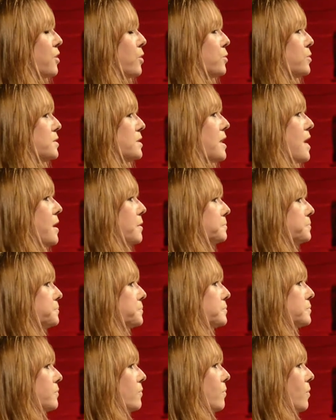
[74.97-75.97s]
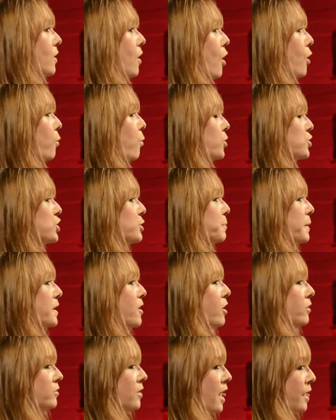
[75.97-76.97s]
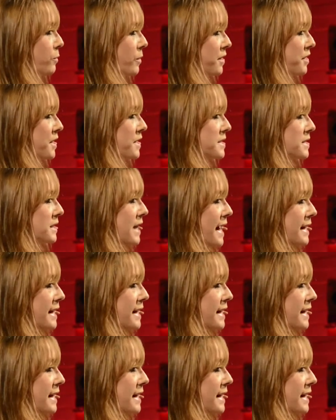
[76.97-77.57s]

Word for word: those that are worshiping online with us.